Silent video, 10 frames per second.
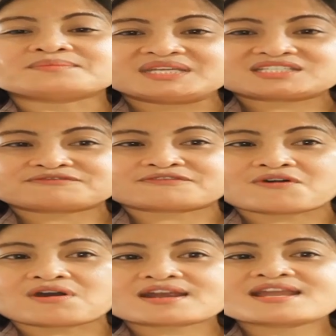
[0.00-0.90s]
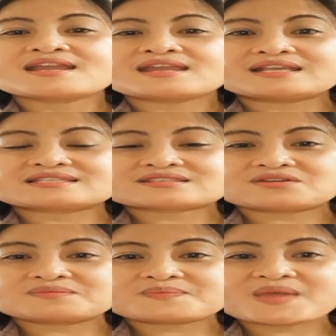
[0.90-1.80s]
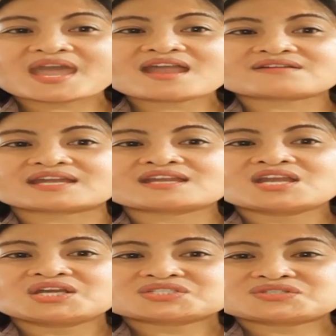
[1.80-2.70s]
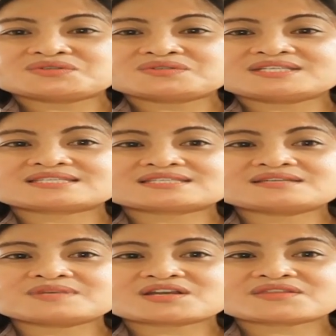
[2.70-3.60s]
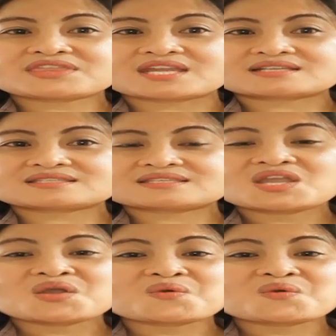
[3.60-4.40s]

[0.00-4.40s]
Metaphor is comparing two dissimilar things